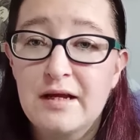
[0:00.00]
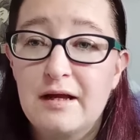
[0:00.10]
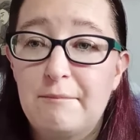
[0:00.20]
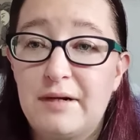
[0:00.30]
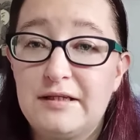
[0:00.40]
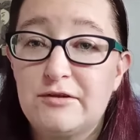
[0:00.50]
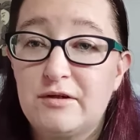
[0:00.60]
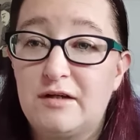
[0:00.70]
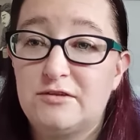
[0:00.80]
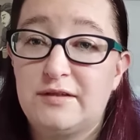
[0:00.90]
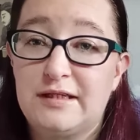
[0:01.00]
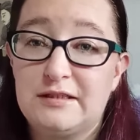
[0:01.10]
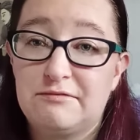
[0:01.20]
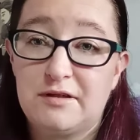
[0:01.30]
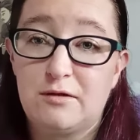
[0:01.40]
But you can also get
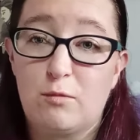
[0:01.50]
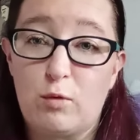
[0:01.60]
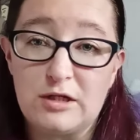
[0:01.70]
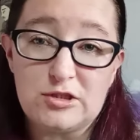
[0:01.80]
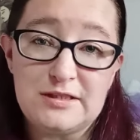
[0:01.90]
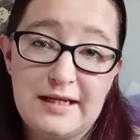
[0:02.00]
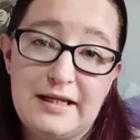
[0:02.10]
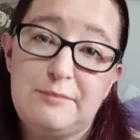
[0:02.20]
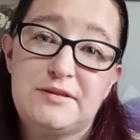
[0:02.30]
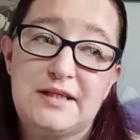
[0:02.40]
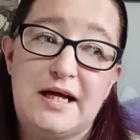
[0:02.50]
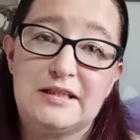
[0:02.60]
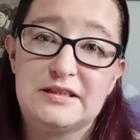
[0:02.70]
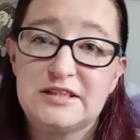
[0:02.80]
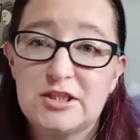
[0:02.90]
different washi tapes and
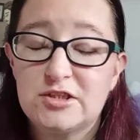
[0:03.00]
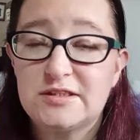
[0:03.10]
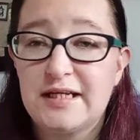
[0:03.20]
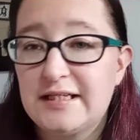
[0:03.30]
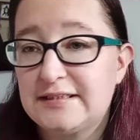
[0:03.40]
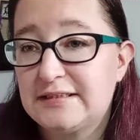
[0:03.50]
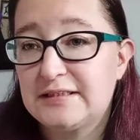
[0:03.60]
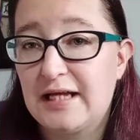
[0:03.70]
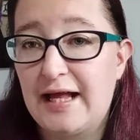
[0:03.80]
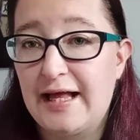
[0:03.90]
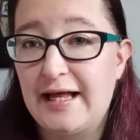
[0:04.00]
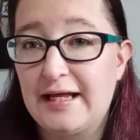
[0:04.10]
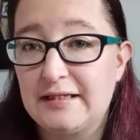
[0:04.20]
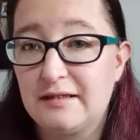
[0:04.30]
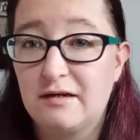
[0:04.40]
sticker sets,
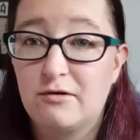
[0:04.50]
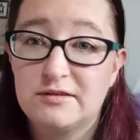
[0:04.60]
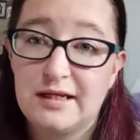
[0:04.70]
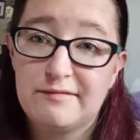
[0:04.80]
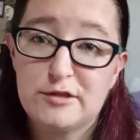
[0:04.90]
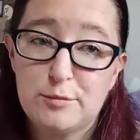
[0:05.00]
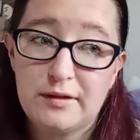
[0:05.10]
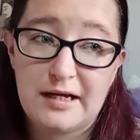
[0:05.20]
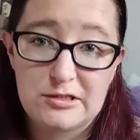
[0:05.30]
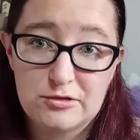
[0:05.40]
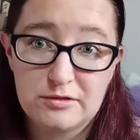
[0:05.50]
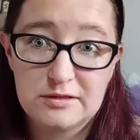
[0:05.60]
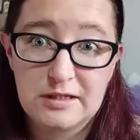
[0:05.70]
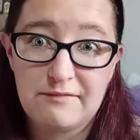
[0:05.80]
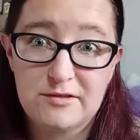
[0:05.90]
and of course they have supernatural
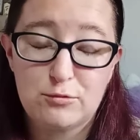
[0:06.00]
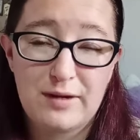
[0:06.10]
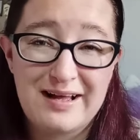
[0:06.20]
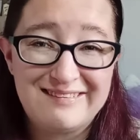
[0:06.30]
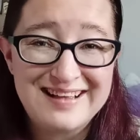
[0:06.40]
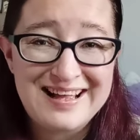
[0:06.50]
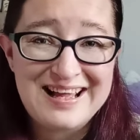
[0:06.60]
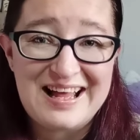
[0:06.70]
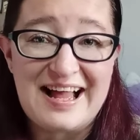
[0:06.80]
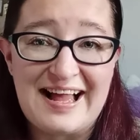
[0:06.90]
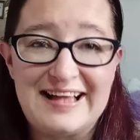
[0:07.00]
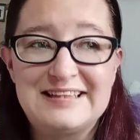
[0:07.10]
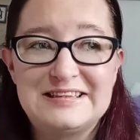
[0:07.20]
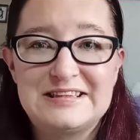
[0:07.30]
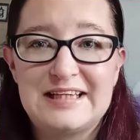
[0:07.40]
stuff as well.
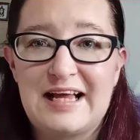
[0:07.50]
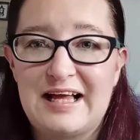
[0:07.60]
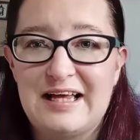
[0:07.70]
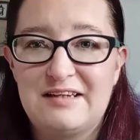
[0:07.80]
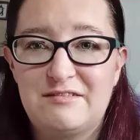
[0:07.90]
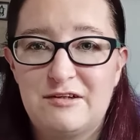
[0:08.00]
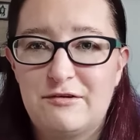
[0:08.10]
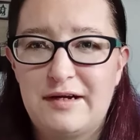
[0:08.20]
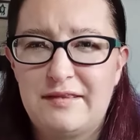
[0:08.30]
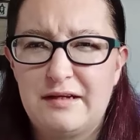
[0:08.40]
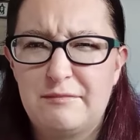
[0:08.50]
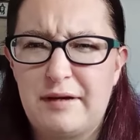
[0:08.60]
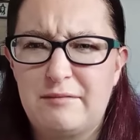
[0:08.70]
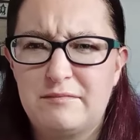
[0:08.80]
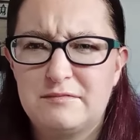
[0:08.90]
And I don't know anything about
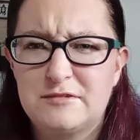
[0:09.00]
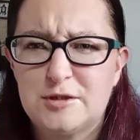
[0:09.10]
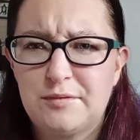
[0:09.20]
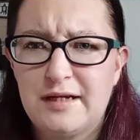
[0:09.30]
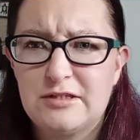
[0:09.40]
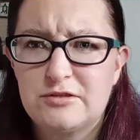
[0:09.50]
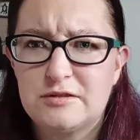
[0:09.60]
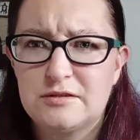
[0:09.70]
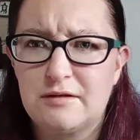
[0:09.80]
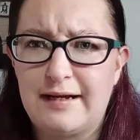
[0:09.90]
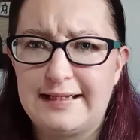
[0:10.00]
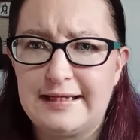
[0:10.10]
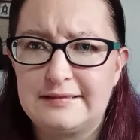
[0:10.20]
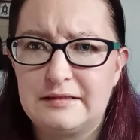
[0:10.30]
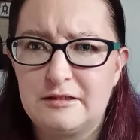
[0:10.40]
supernatural, so I can't
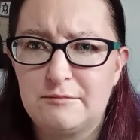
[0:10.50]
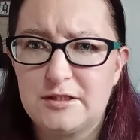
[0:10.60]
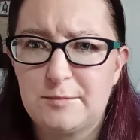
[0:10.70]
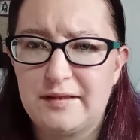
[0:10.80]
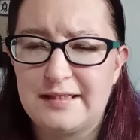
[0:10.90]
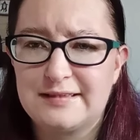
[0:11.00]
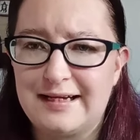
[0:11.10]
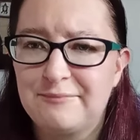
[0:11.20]
tell you much about that side.